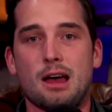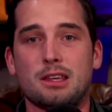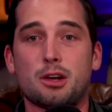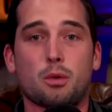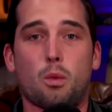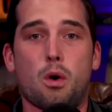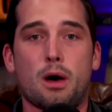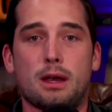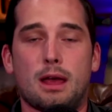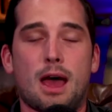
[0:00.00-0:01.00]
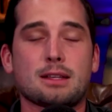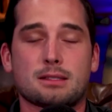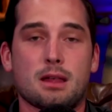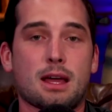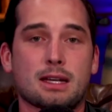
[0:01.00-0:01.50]
year one
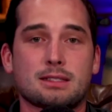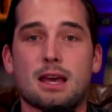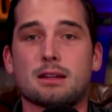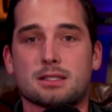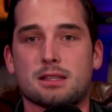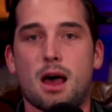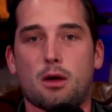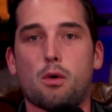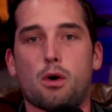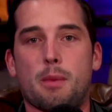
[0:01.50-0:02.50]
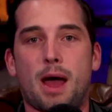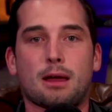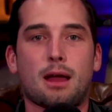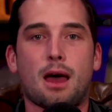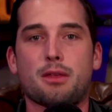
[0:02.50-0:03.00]
as, like I said, a slot
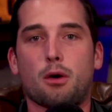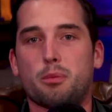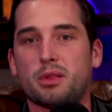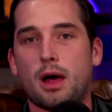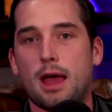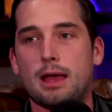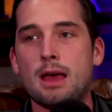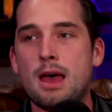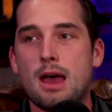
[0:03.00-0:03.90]
cornerback, a guy that will play